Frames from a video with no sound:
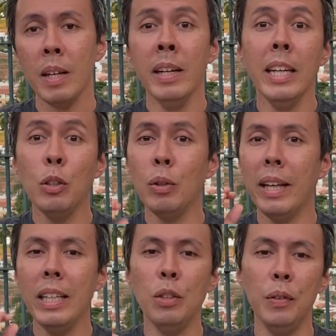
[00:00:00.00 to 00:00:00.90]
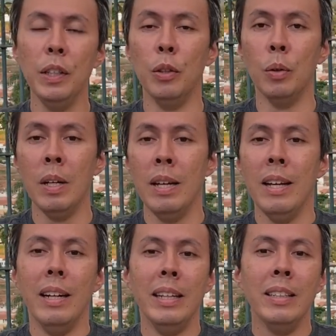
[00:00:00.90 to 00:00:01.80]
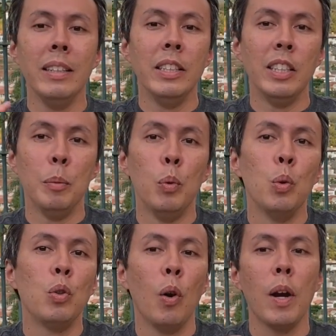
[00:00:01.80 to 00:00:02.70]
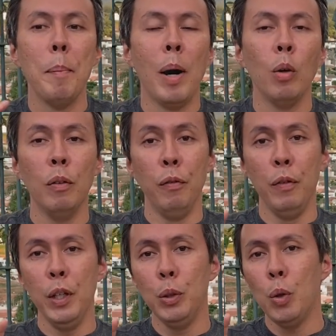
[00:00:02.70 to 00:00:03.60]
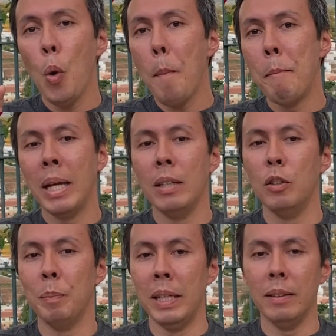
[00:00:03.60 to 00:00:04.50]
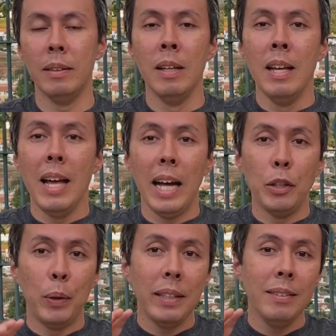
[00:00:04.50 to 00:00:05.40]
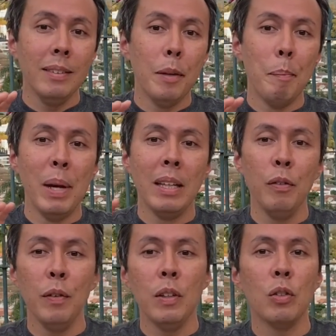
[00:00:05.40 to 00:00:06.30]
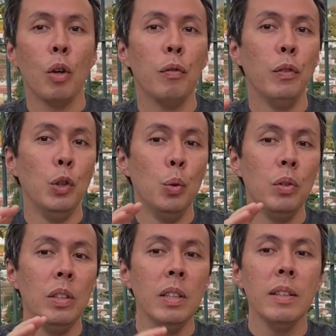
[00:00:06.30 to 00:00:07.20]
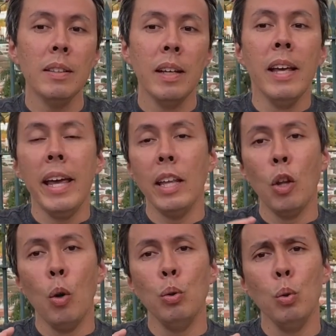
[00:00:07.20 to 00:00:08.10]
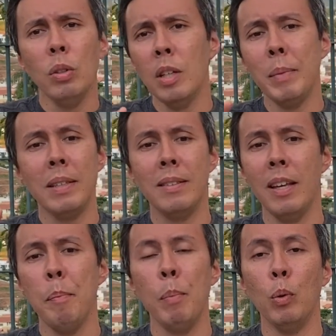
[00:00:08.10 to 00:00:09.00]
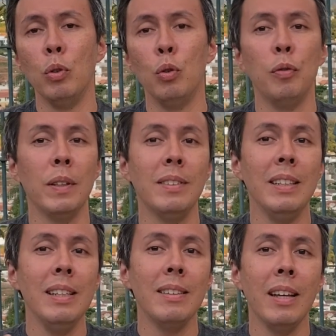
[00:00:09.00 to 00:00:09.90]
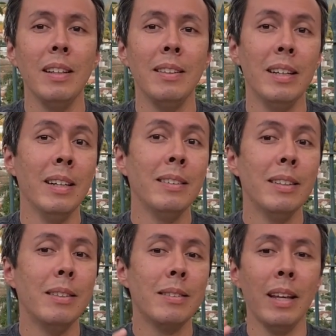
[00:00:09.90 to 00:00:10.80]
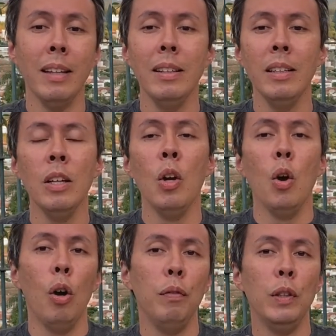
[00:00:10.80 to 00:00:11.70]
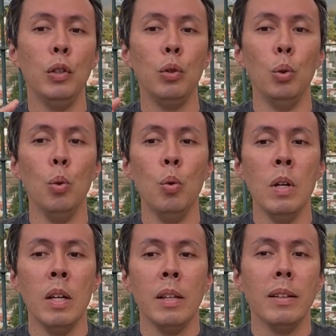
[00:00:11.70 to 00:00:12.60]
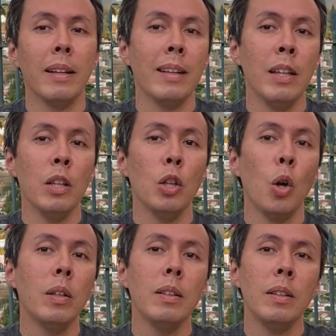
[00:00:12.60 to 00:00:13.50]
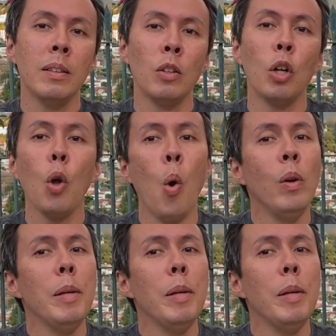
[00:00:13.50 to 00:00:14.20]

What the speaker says: In today's video, Leandership will talk about visual management, addressing the benefits of using it and also some examples to facilitate the understanding of this tool that can not only